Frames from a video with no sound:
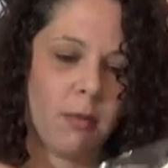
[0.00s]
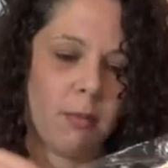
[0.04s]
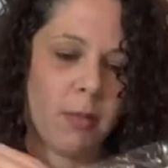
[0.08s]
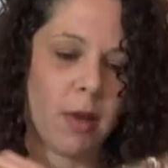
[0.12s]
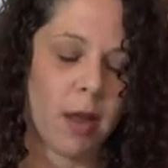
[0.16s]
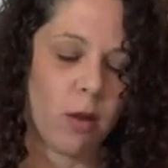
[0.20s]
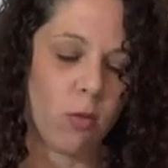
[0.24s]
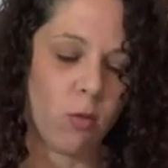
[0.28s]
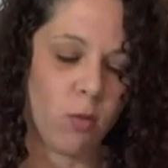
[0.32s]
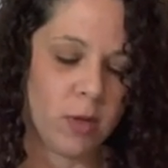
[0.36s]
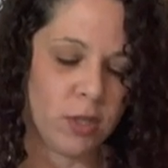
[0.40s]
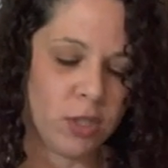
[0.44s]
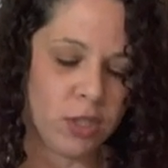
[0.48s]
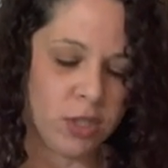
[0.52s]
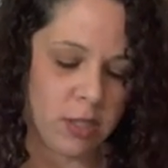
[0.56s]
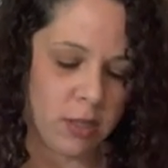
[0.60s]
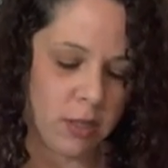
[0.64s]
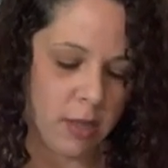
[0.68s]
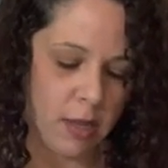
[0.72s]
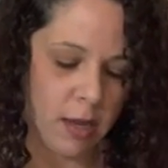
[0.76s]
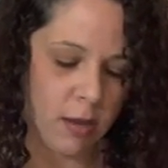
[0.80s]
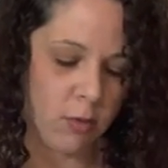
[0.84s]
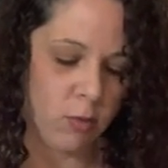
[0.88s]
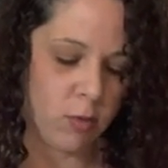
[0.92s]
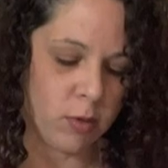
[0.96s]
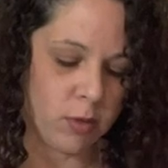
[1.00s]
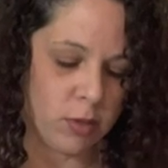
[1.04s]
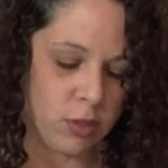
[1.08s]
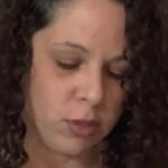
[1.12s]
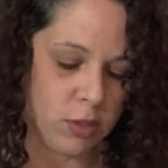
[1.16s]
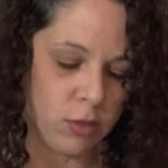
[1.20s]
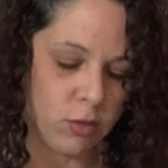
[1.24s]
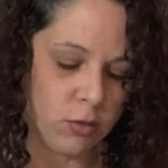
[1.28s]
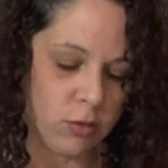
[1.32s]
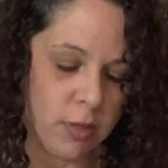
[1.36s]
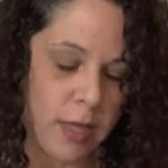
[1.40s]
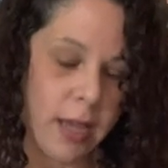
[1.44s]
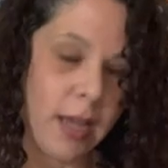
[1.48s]
I wish they would
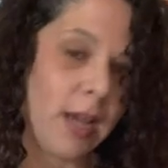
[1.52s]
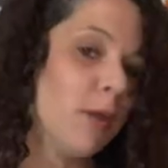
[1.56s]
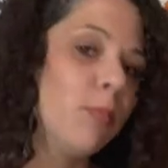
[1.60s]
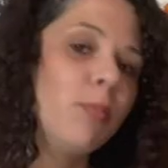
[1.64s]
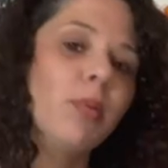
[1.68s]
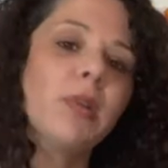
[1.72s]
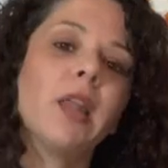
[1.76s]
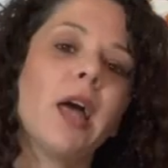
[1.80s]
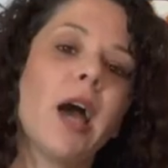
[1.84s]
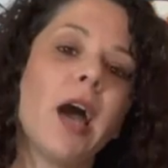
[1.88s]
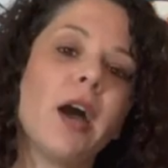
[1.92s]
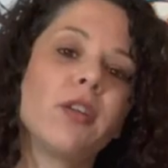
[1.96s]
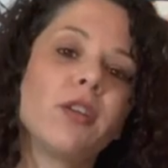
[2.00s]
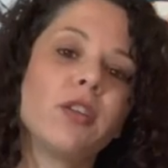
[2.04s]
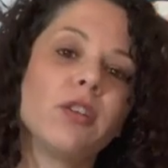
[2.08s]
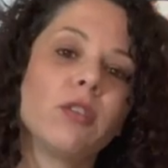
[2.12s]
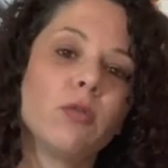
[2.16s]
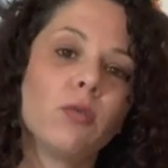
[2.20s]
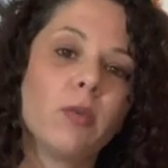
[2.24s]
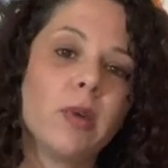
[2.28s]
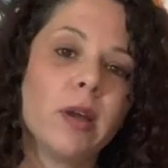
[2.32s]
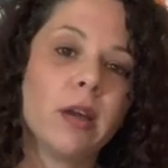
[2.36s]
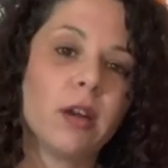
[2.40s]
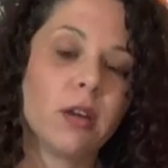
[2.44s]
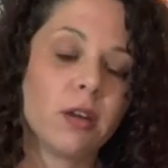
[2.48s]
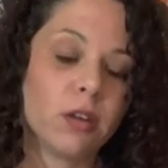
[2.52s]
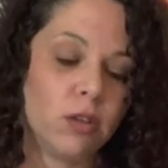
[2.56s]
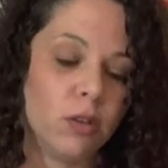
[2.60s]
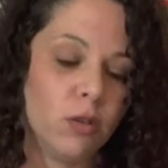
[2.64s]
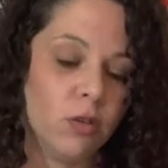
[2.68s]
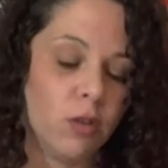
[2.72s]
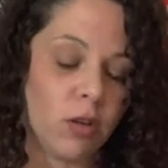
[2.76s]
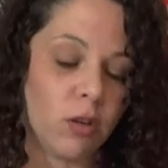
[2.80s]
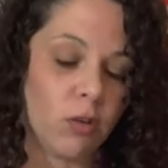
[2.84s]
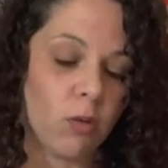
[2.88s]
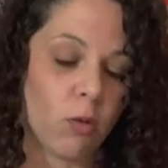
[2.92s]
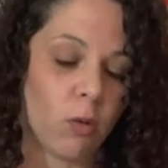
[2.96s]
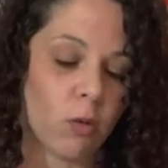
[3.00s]
do like a platter where you
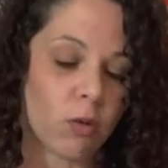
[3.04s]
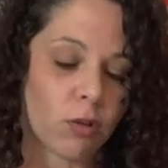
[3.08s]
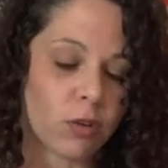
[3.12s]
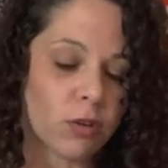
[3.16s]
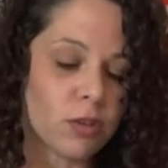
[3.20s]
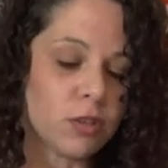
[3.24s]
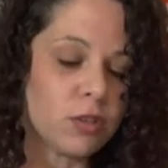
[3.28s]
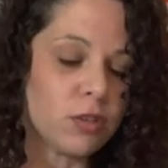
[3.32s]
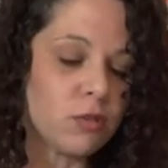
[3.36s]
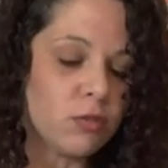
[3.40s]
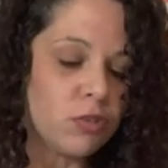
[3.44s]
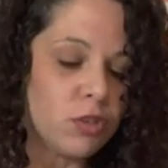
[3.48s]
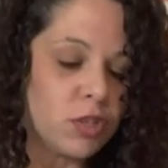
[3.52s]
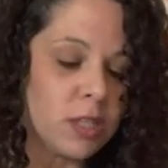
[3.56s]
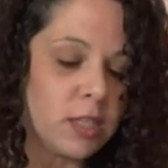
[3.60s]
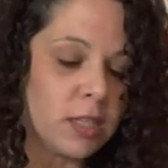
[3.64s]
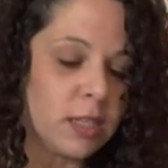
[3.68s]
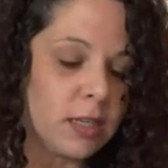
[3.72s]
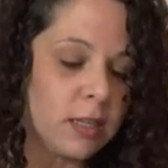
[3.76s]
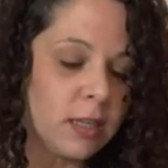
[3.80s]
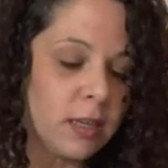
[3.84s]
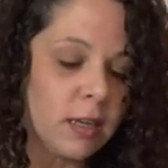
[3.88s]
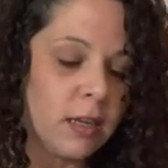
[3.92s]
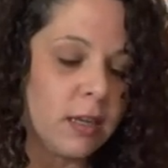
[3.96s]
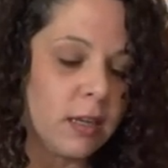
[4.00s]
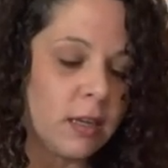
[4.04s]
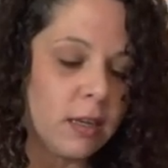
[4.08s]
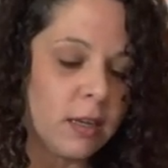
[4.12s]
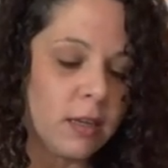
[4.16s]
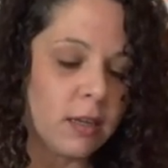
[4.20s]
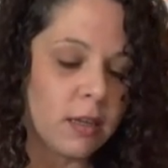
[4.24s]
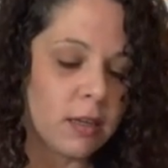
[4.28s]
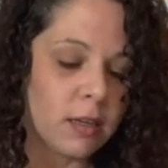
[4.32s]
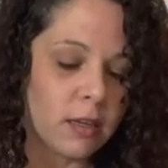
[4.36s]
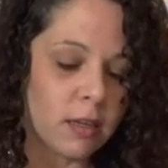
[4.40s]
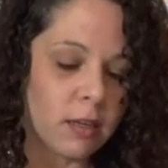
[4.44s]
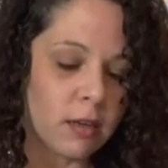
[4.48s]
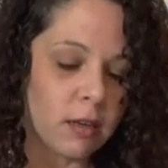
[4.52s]
could order sushi,
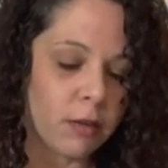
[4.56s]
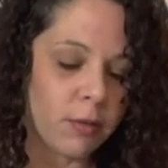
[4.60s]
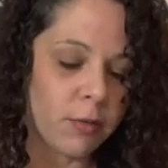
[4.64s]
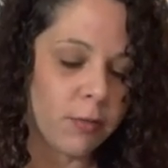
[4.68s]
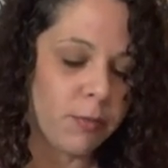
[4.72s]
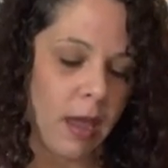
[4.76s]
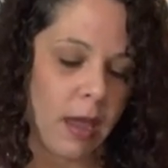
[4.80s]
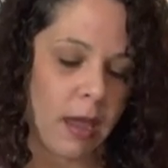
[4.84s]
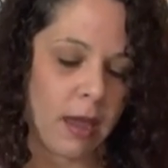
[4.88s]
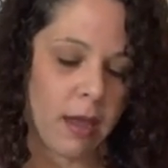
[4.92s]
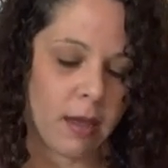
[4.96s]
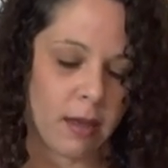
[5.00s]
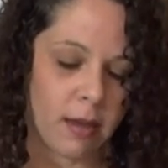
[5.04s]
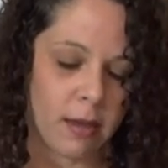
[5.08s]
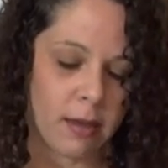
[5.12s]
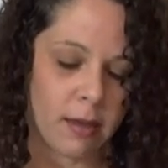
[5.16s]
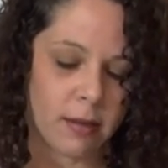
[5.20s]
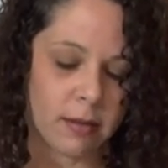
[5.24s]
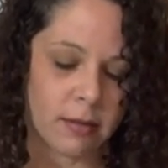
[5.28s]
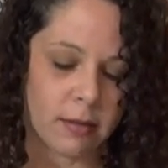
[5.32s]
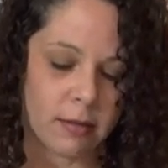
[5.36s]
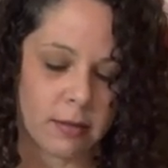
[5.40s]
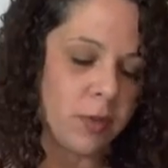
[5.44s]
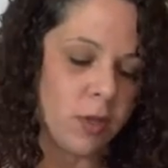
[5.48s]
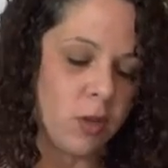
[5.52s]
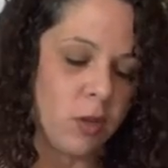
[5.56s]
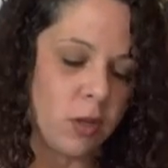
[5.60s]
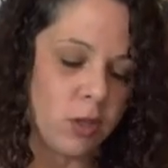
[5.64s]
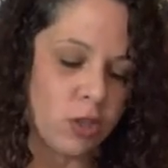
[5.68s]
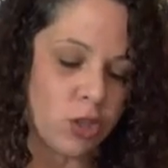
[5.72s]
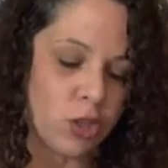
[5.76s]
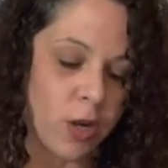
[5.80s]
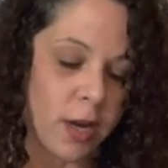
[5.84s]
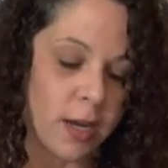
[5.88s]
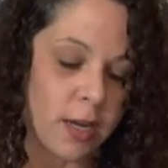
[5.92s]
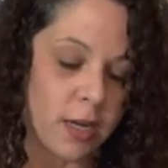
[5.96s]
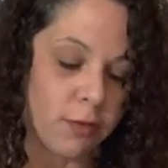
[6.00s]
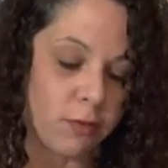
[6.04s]
you know, and you could
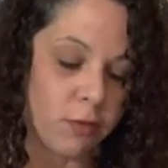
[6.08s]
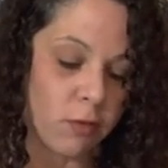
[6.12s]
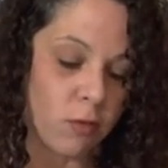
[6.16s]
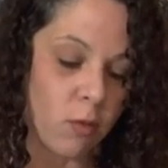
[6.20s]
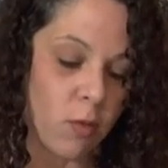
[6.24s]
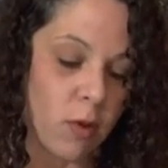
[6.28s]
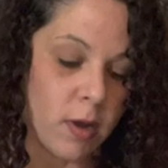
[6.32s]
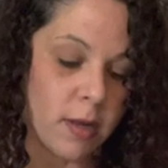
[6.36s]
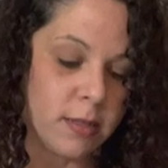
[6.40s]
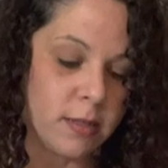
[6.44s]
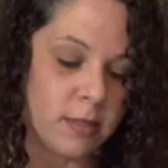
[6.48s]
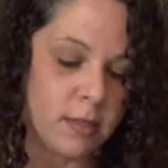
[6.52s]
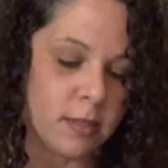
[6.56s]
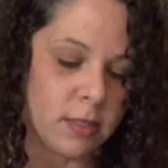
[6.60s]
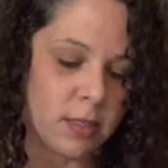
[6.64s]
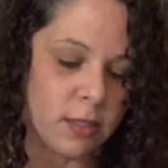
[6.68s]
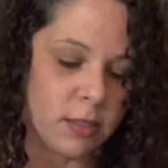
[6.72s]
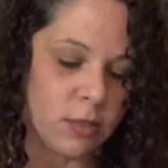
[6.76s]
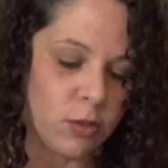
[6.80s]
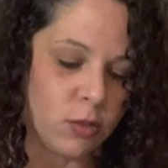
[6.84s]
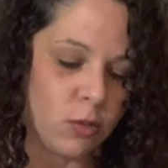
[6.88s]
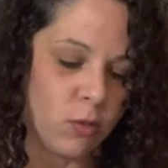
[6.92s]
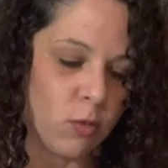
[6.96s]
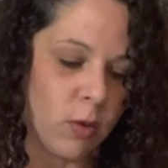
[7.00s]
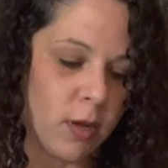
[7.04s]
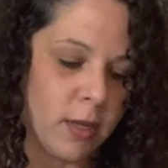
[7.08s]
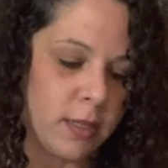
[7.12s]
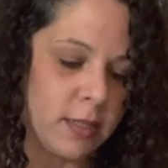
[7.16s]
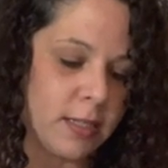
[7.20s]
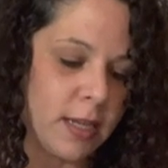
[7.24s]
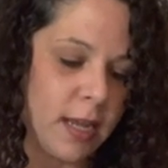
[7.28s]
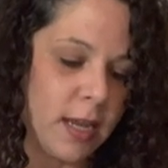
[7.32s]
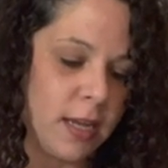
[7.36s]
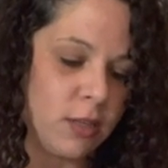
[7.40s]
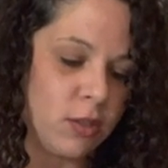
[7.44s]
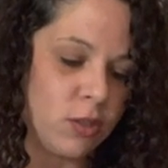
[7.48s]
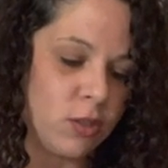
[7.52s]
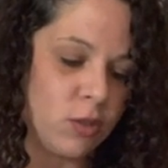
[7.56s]
try different ones, because who wants
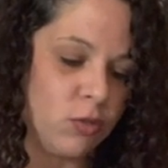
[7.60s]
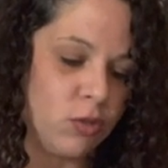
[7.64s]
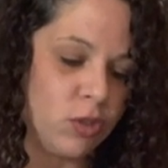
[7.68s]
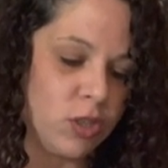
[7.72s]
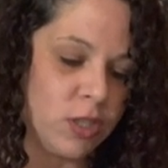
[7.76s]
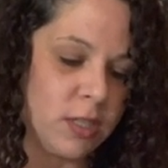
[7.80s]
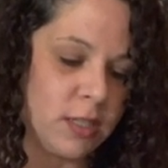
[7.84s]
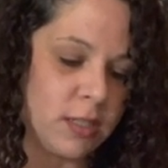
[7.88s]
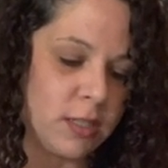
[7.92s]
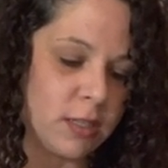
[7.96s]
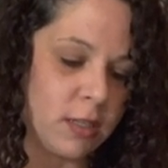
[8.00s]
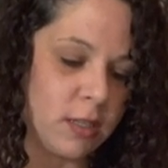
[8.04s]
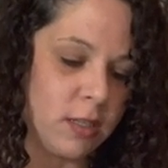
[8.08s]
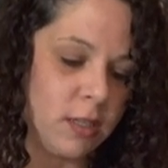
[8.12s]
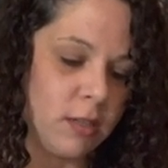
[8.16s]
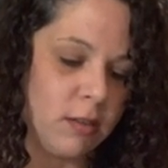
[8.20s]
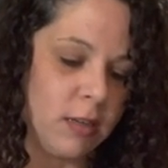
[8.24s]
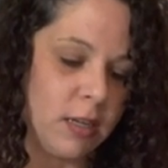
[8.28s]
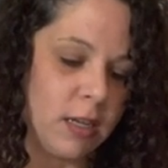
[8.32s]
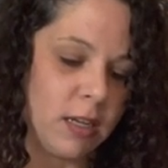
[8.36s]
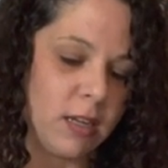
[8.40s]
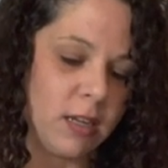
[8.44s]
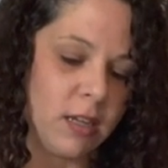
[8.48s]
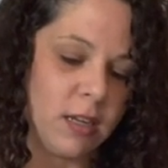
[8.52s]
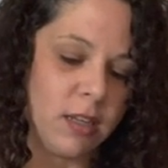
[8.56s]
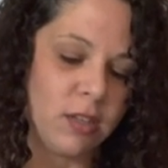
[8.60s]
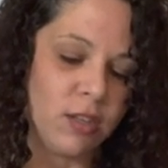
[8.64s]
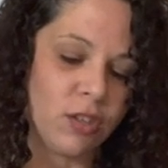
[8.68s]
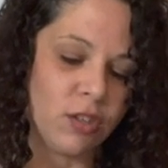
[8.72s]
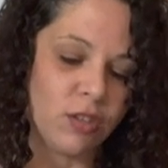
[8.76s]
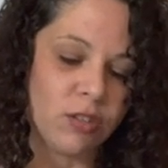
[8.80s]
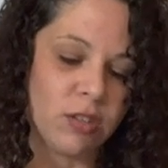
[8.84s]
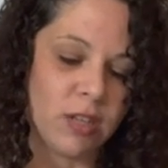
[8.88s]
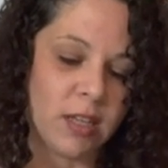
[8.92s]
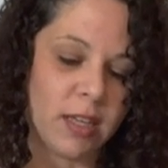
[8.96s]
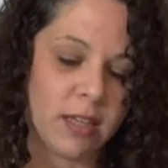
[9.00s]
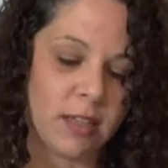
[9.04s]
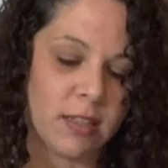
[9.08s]
8 sushis and then you get it and you're
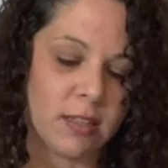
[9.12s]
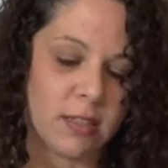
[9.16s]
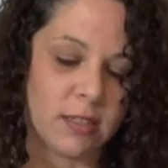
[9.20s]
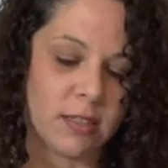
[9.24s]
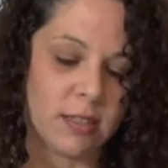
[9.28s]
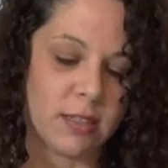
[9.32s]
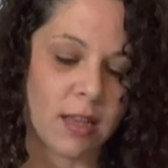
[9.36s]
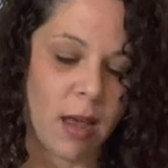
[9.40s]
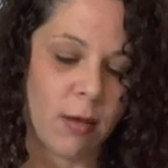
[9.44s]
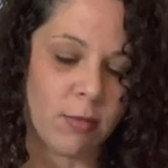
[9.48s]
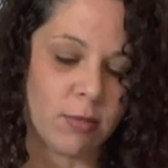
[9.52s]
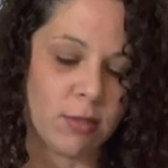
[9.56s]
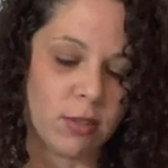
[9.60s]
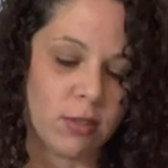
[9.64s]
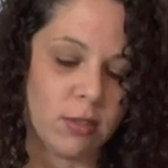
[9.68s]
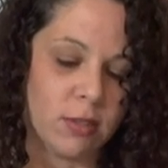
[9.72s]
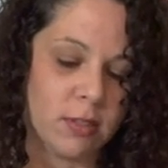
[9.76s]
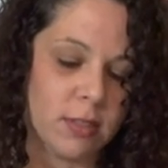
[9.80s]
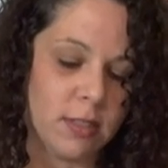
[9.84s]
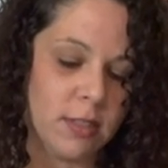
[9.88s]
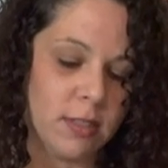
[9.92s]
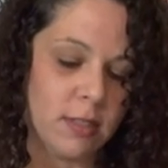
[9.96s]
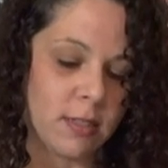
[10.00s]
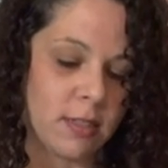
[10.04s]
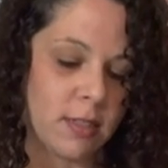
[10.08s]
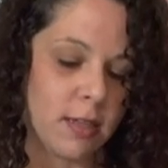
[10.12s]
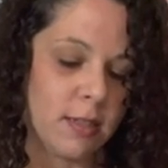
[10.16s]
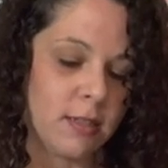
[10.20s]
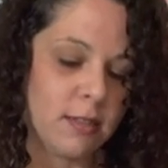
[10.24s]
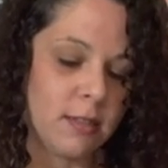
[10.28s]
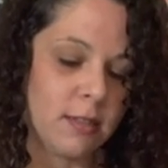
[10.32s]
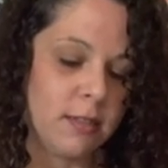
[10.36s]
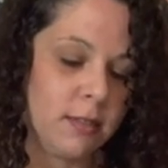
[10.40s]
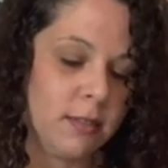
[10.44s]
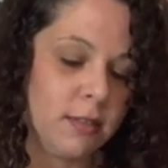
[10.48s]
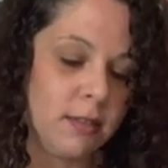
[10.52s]
like, this is absolutely disgusting.